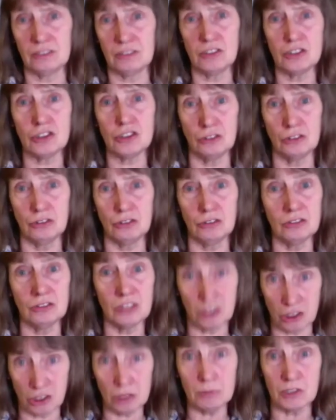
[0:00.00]
to the
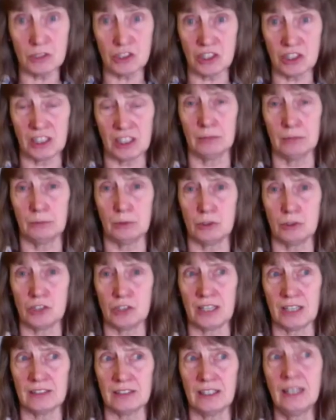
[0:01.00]
Human Genome
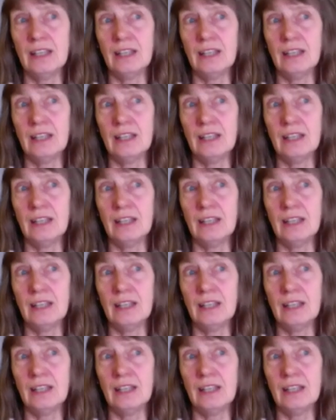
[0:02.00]
Project